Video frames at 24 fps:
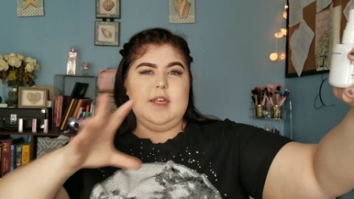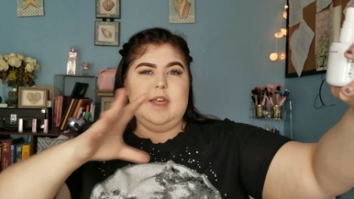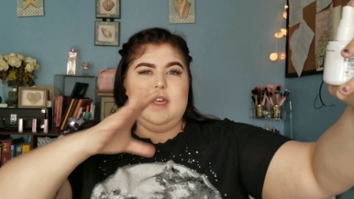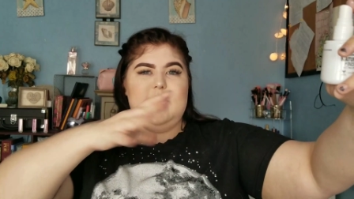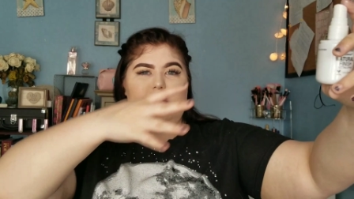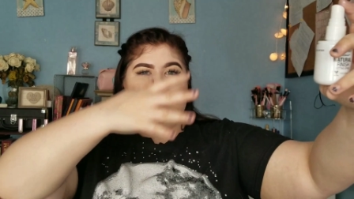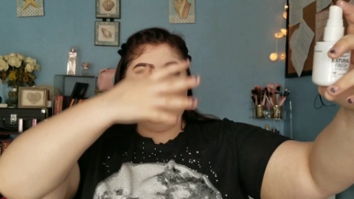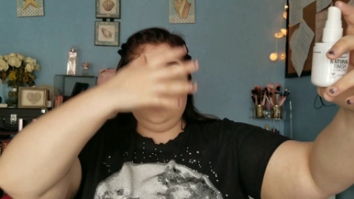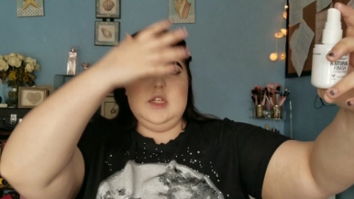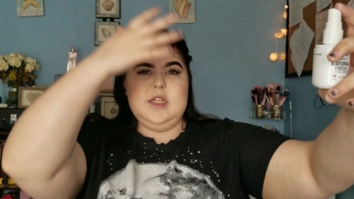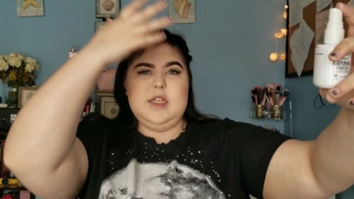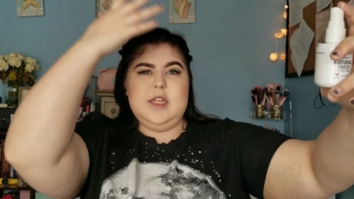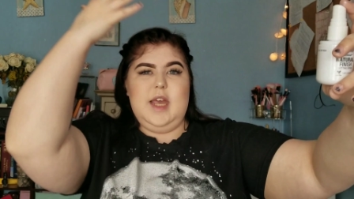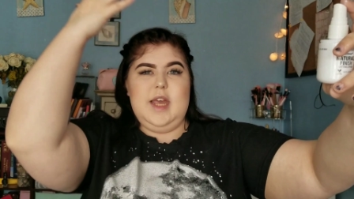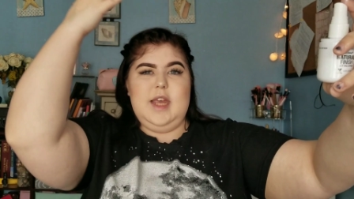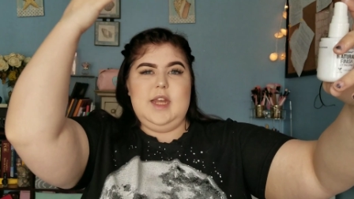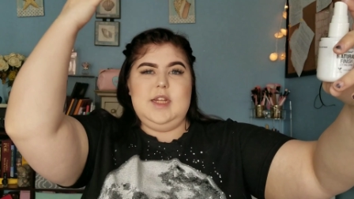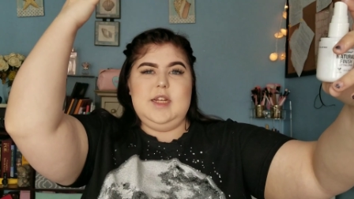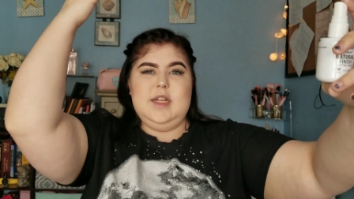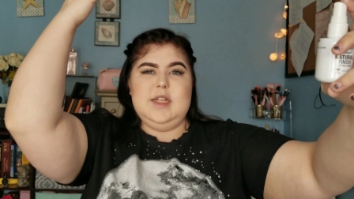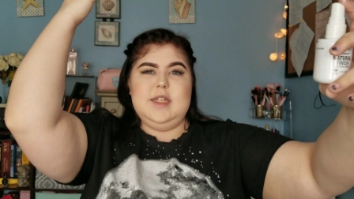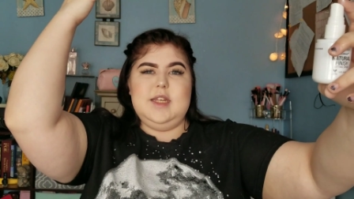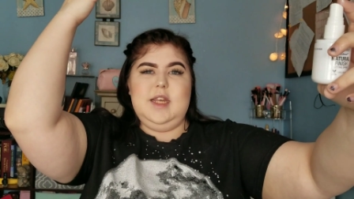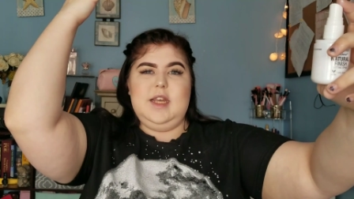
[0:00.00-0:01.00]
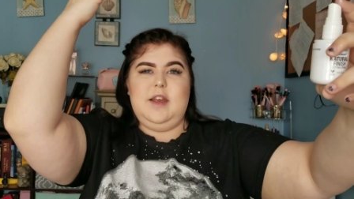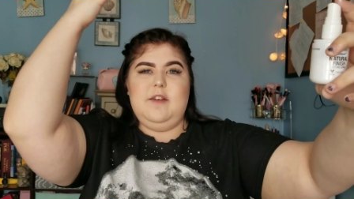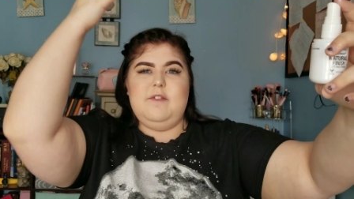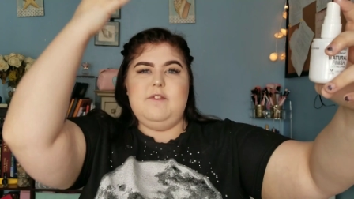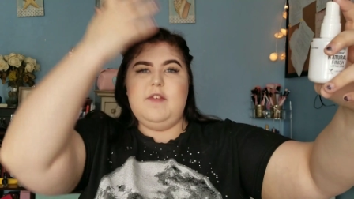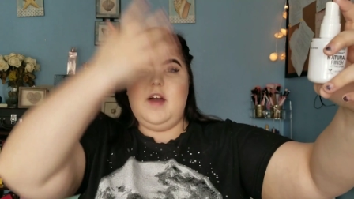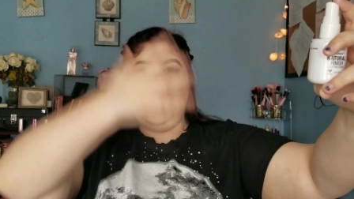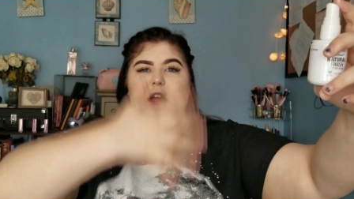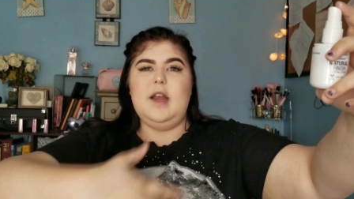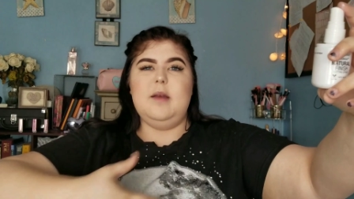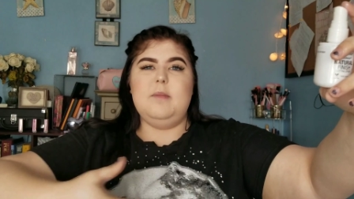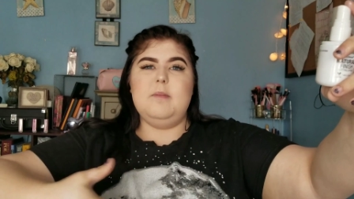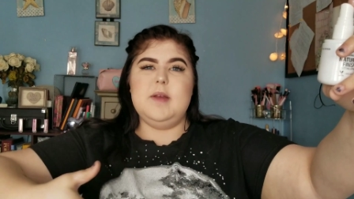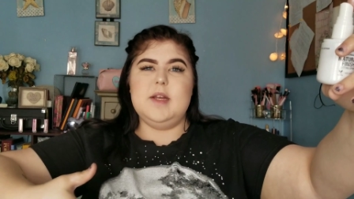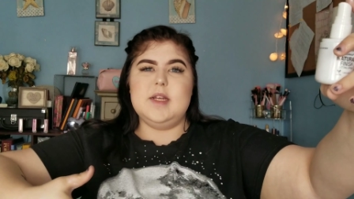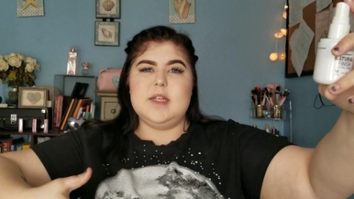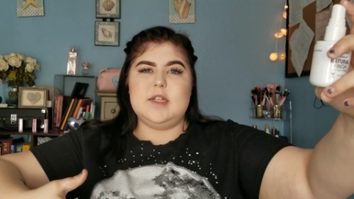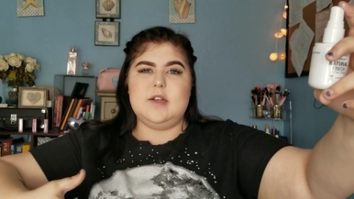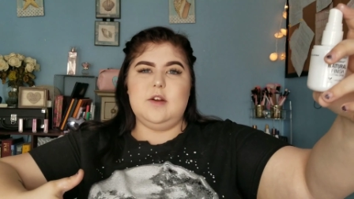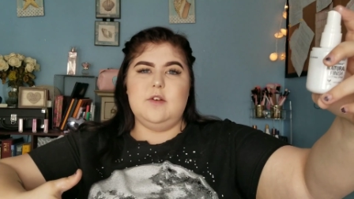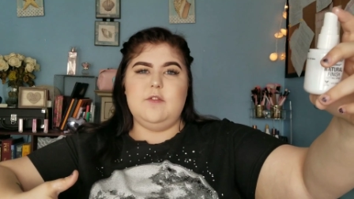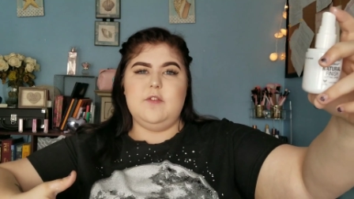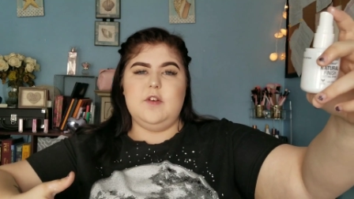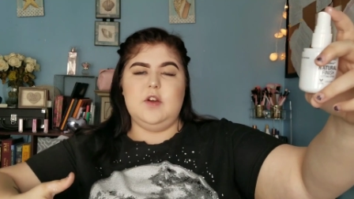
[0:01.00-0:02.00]
it just like does like a fine
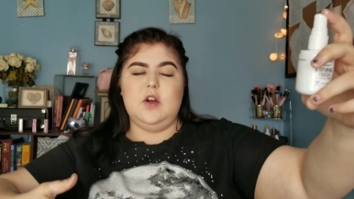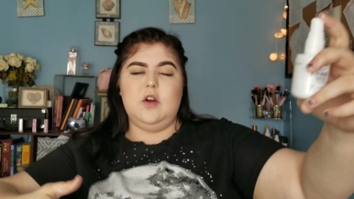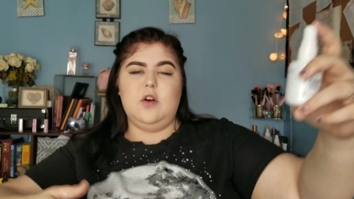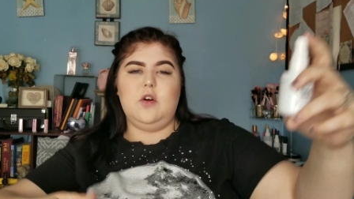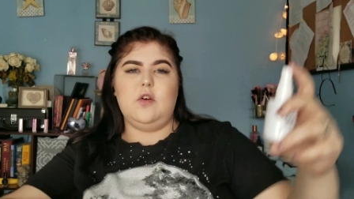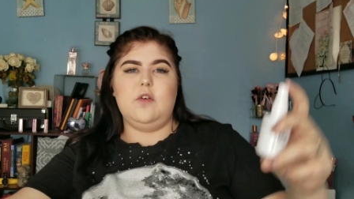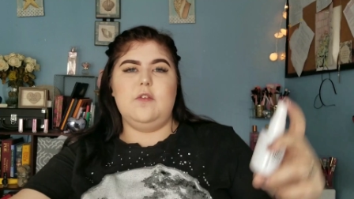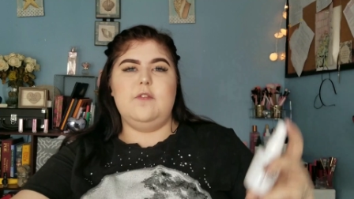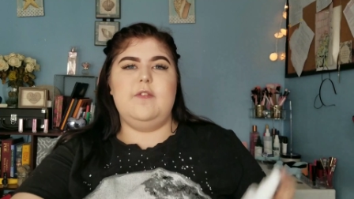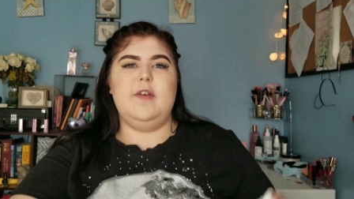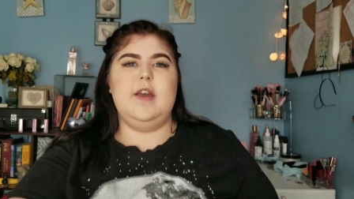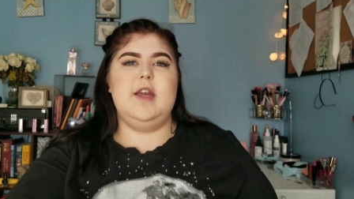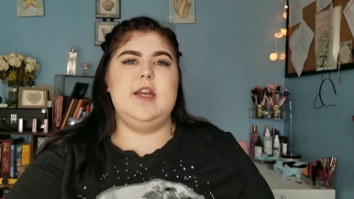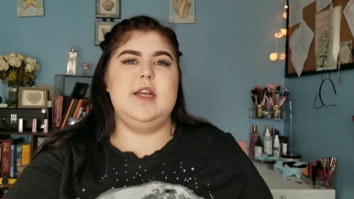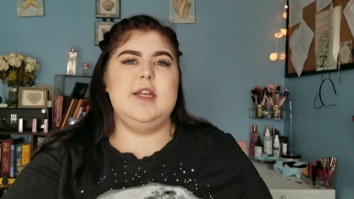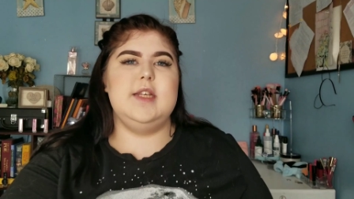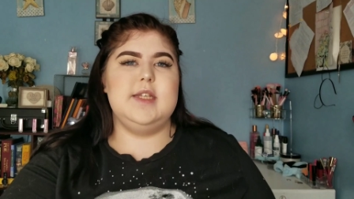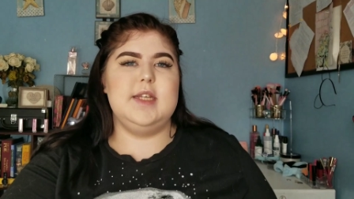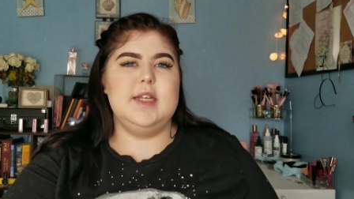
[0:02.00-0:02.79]
mist over your whole face.